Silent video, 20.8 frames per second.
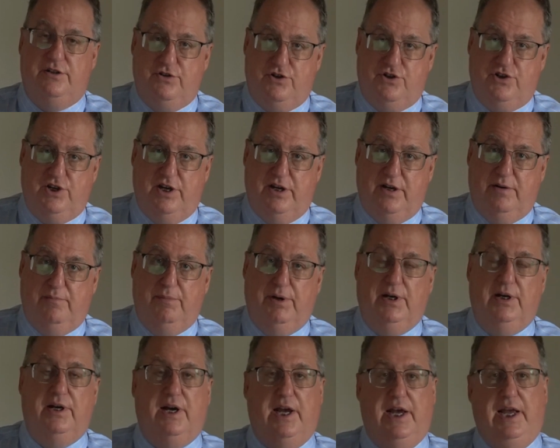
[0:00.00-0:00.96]

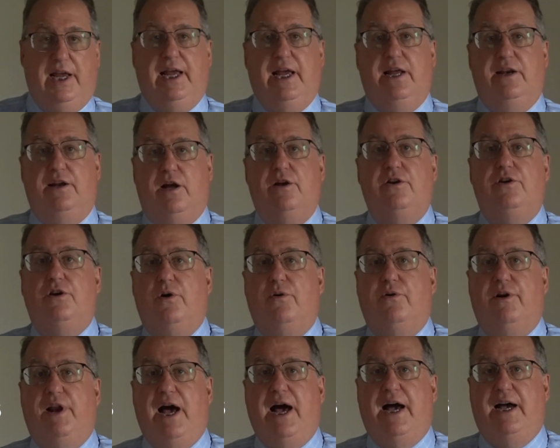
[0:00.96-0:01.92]
Jim, and
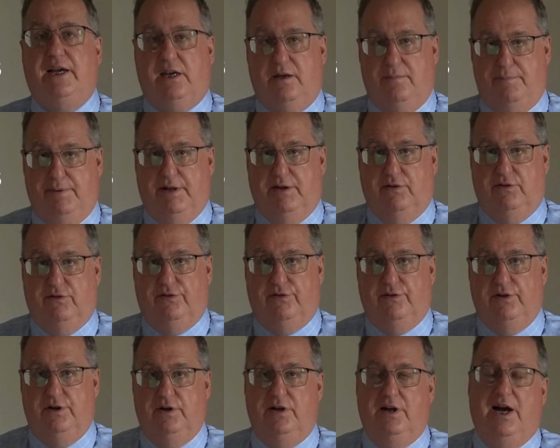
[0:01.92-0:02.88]
unknown occupants.